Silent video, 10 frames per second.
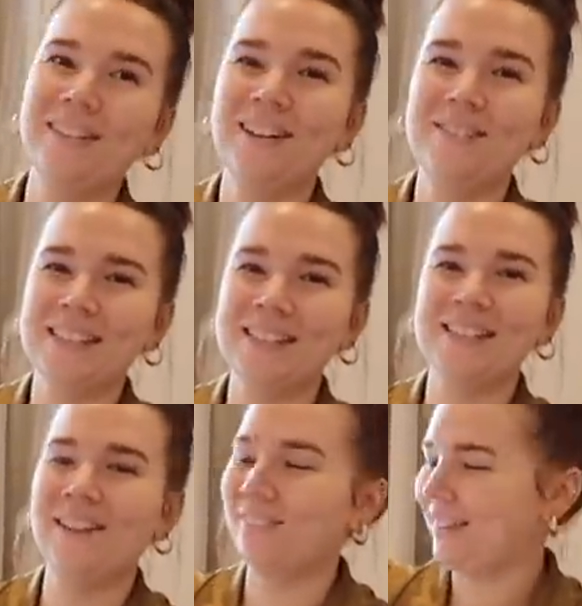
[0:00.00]
if it's the
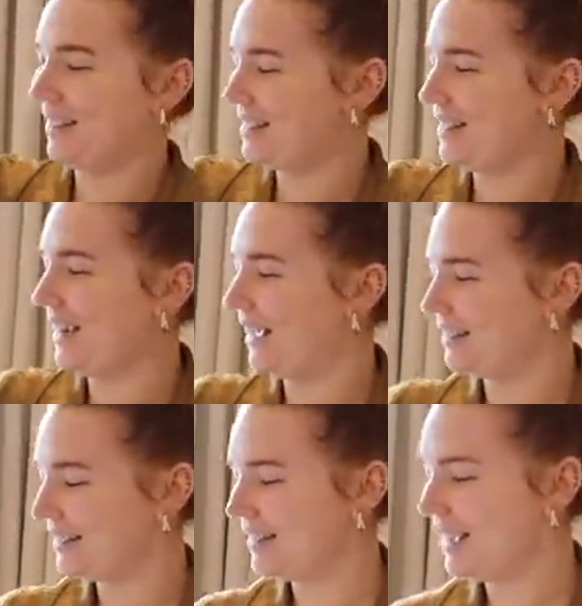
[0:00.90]
same one that she has.
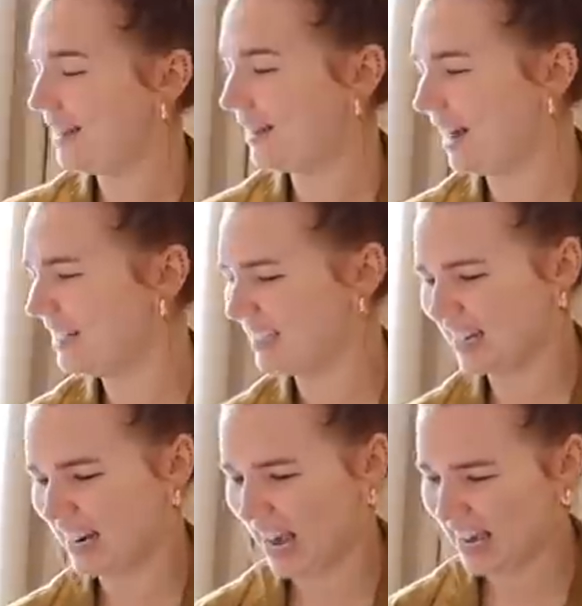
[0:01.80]
That
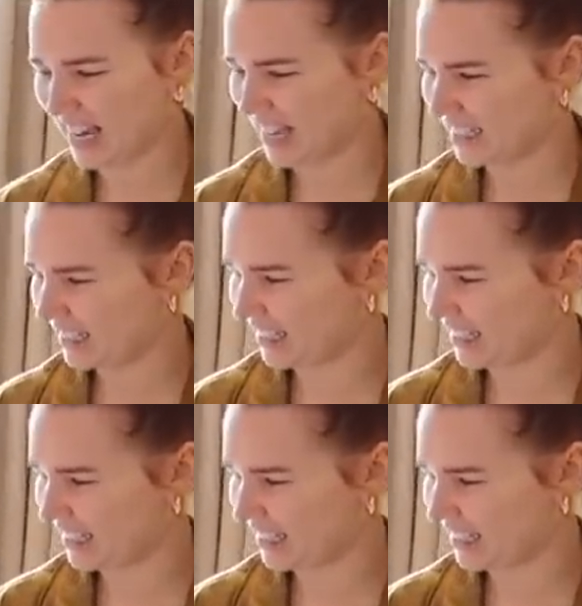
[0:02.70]
is nice.